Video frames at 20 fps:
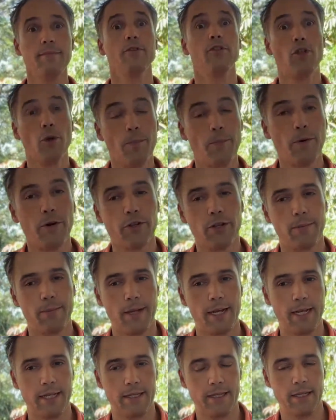to
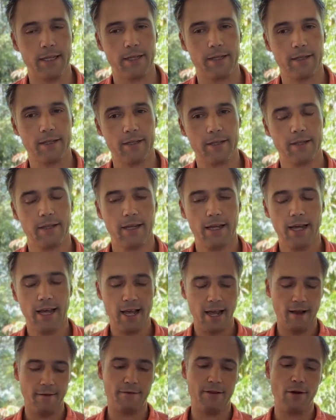possibilities.
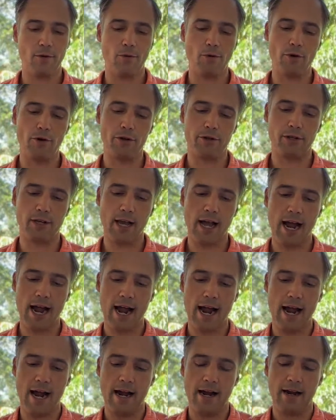If the rules
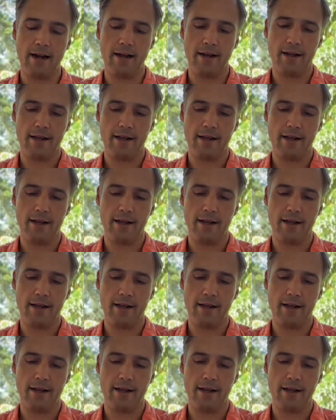are